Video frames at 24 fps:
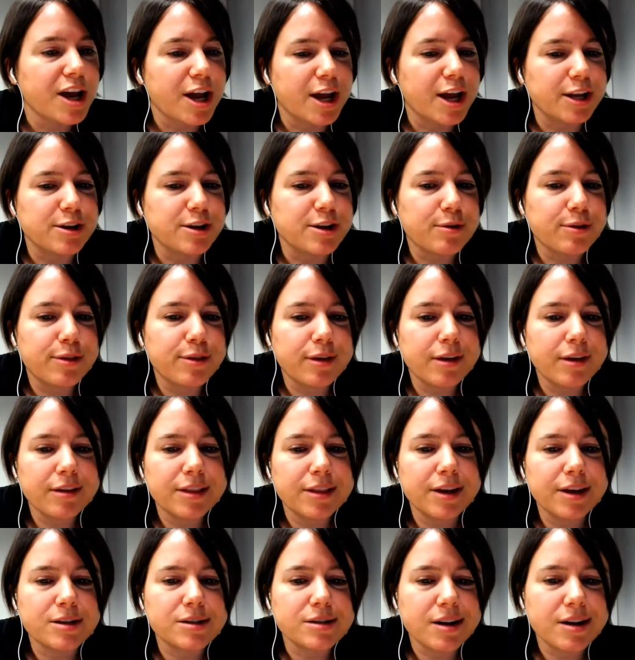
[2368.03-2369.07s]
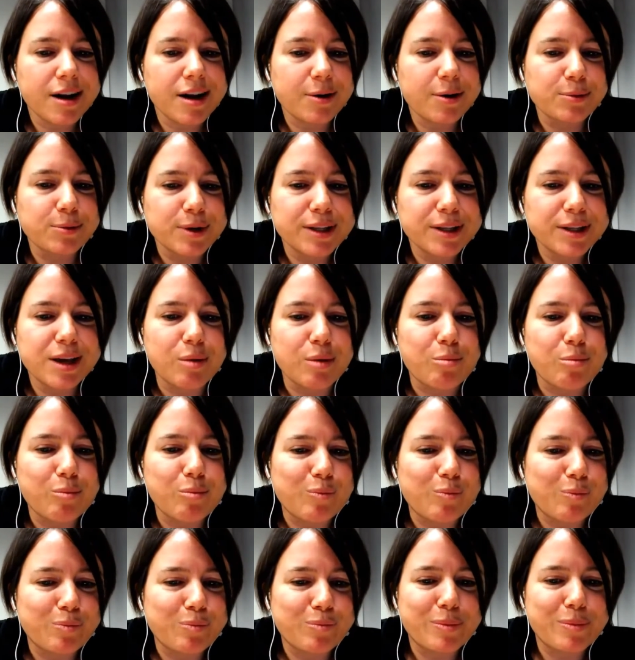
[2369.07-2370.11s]
And you'd think that it's not really a
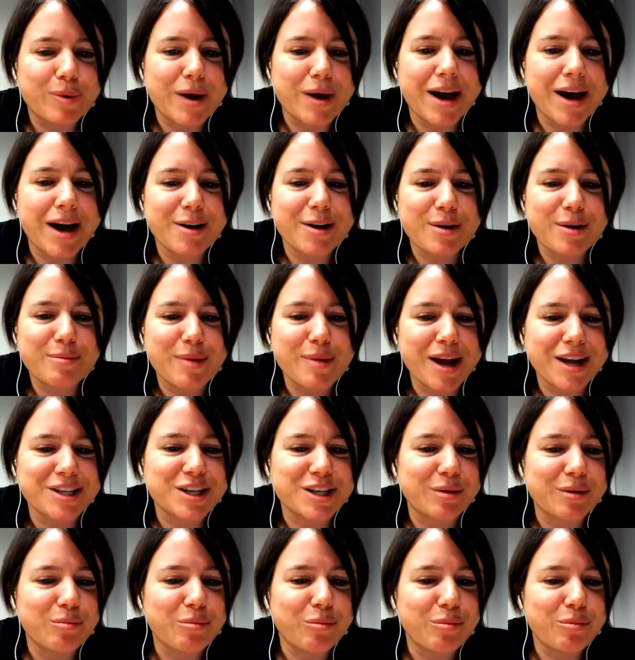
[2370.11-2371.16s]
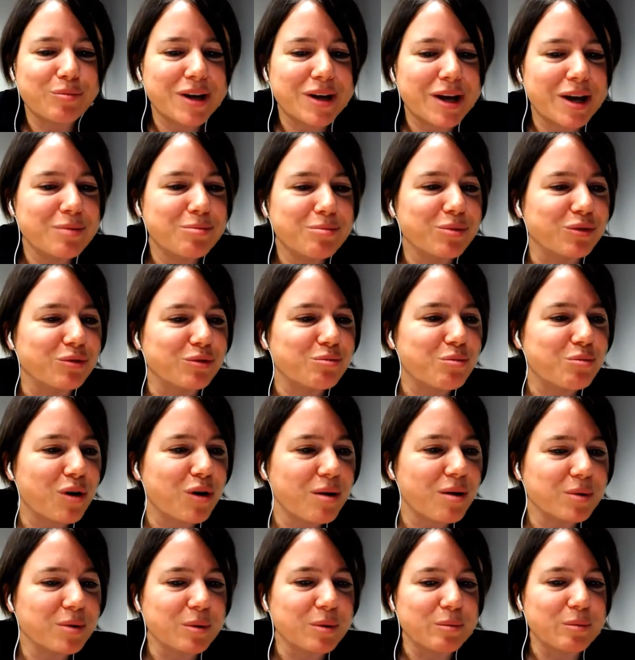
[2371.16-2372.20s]
pattern matching type of
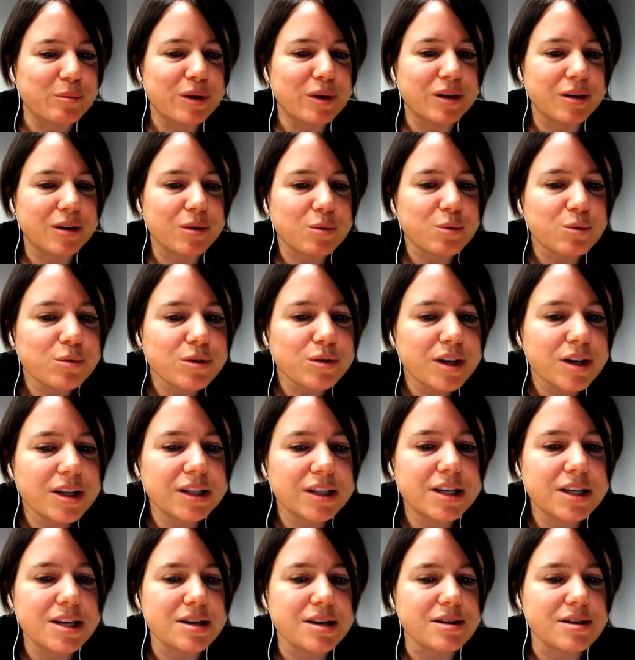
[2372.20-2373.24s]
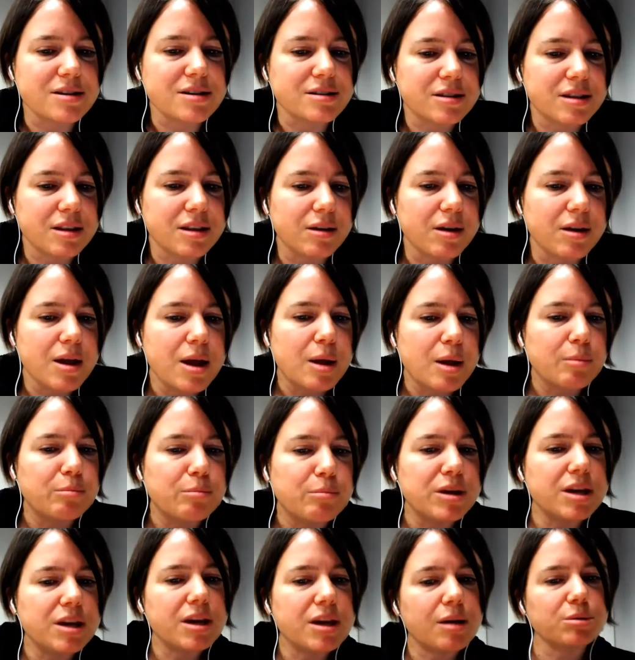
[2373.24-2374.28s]
problem, but it really is. The
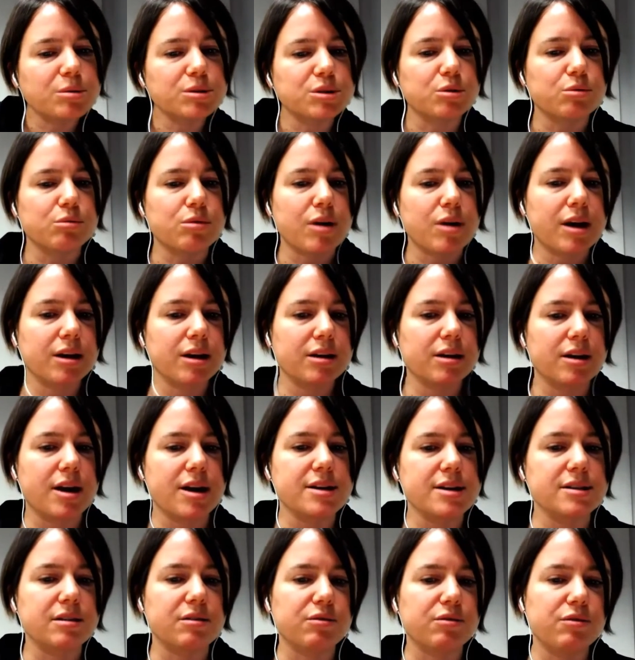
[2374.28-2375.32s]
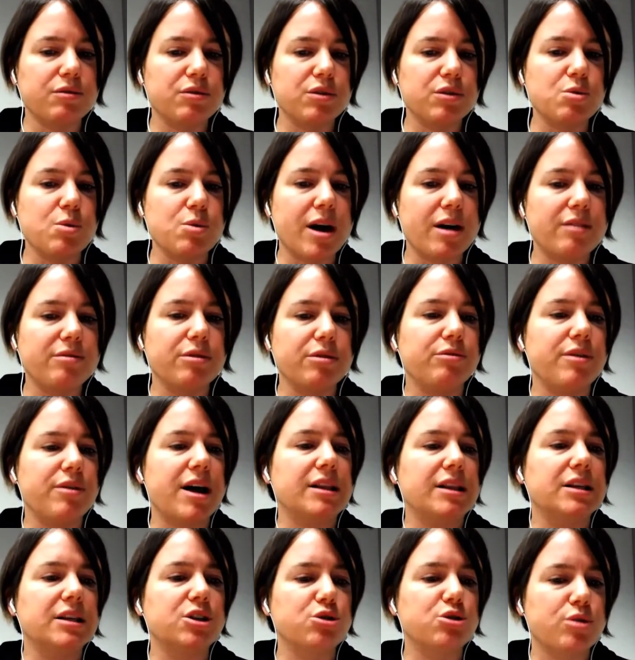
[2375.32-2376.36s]
being able to recognize if you have a
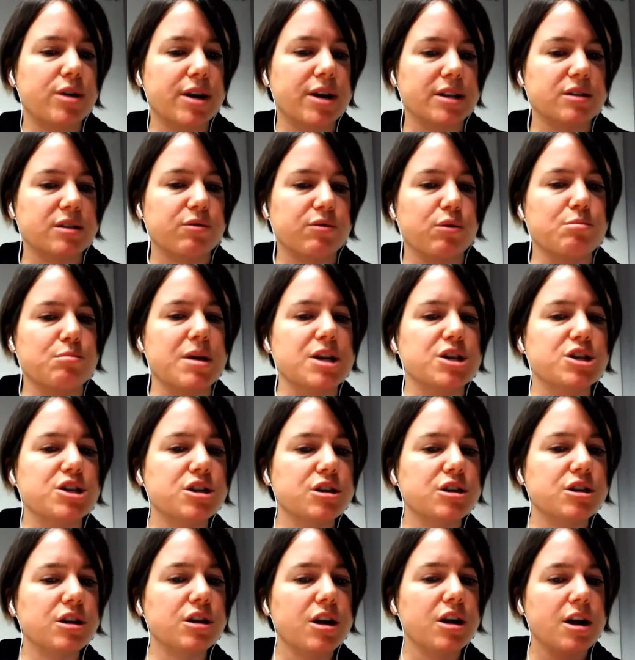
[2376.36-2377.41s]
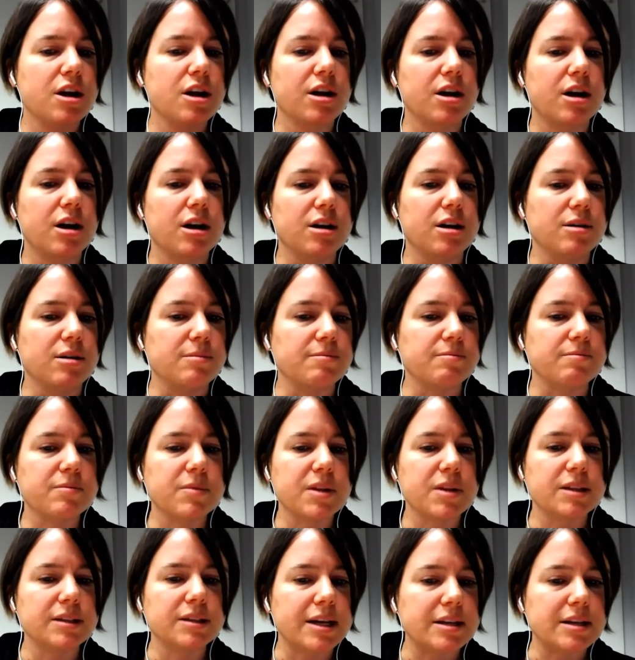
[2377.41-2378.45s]
valid transformation
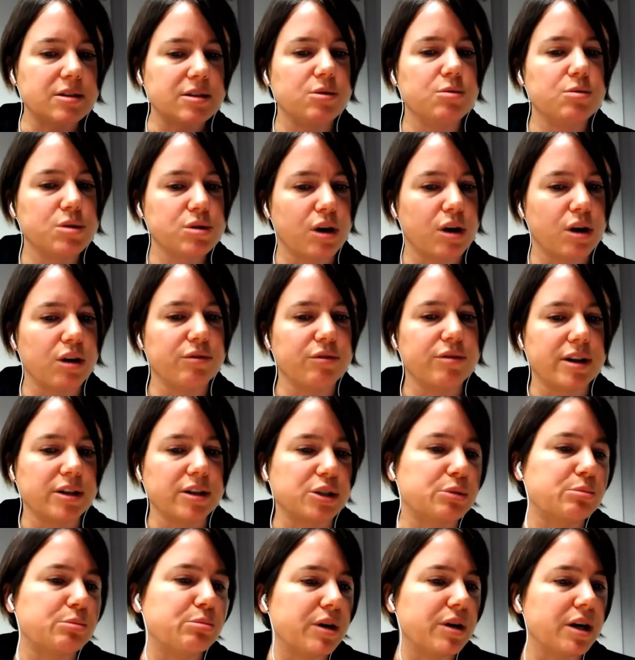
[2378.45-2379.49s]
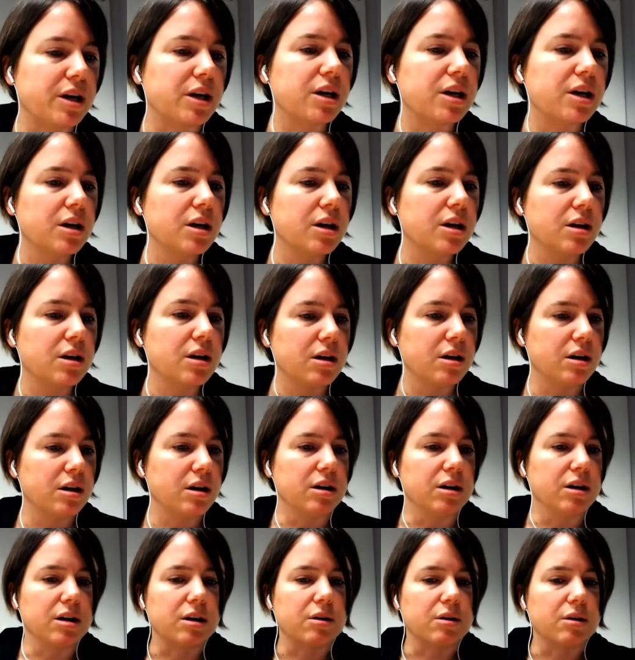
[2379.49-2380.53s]
lets you solve algebraic
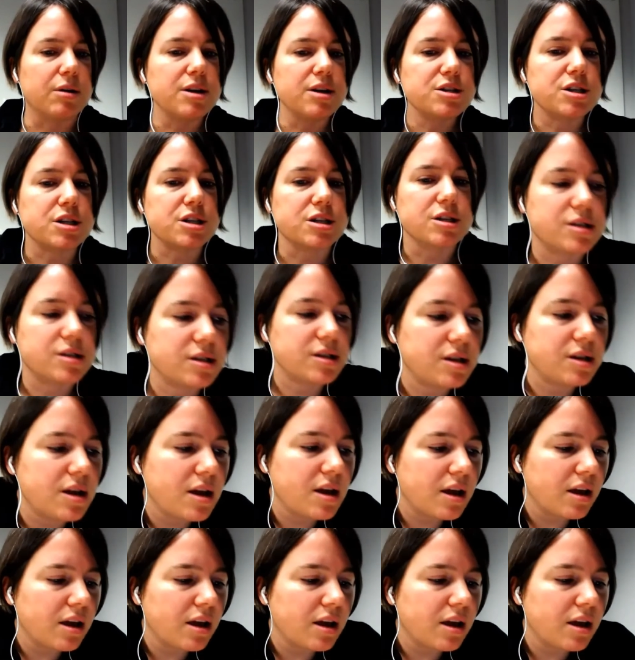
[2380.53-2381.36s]
equations.